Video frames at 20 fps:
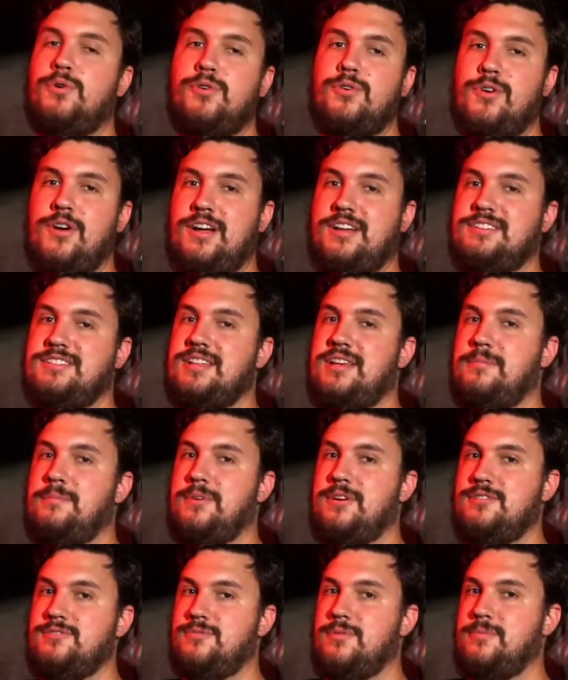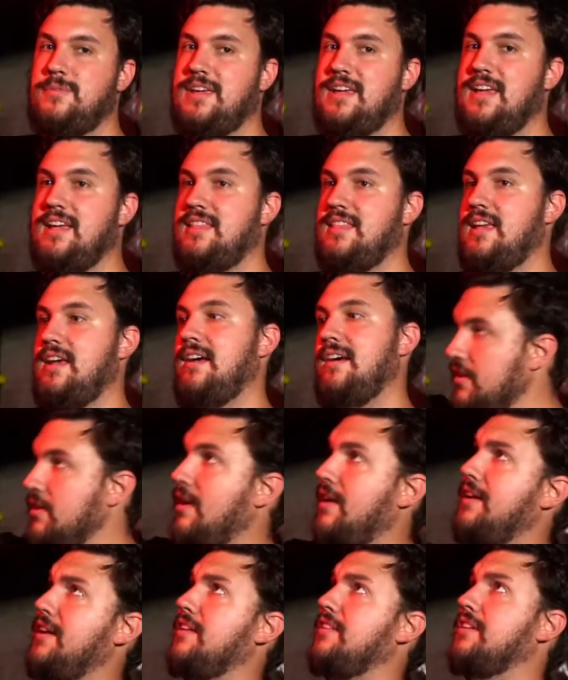cross that bridge when we get there.
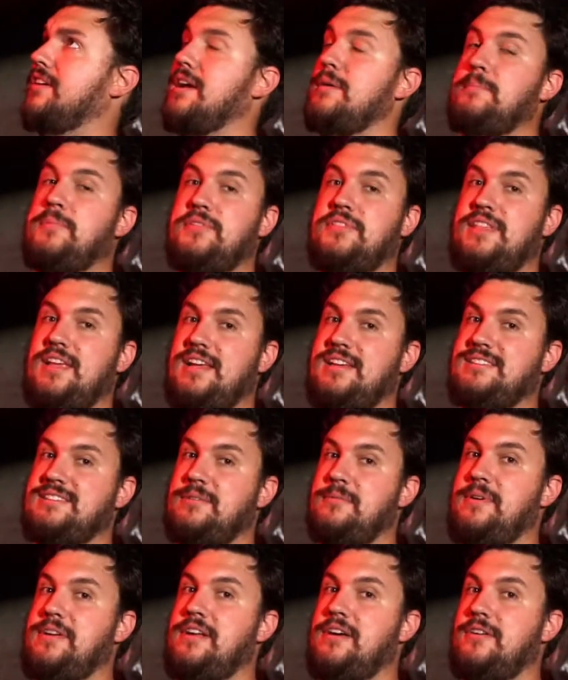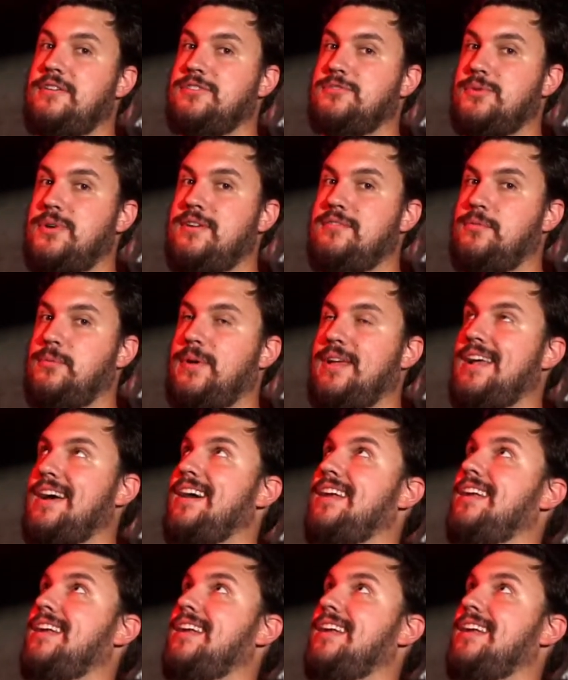Another couple things that we noticed whenever we got